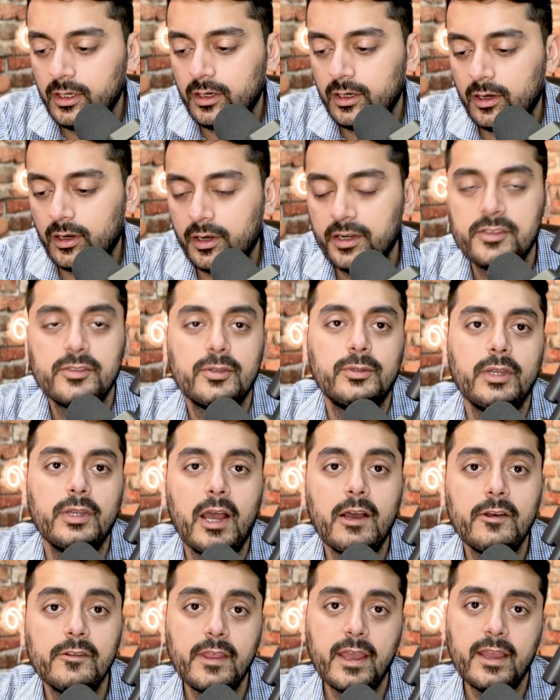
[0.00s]
All right, so
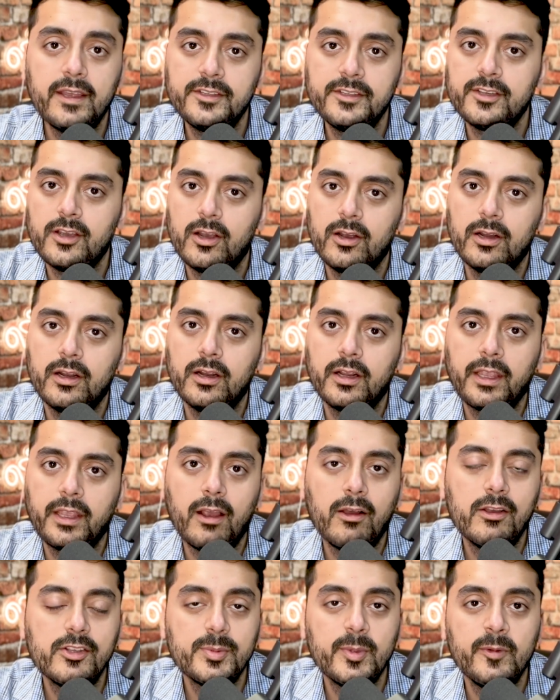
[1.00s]
now that our
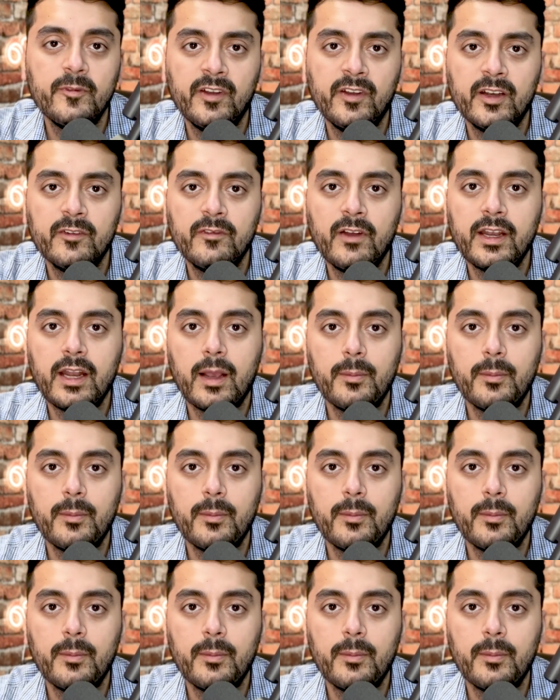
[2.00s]
account has been verified,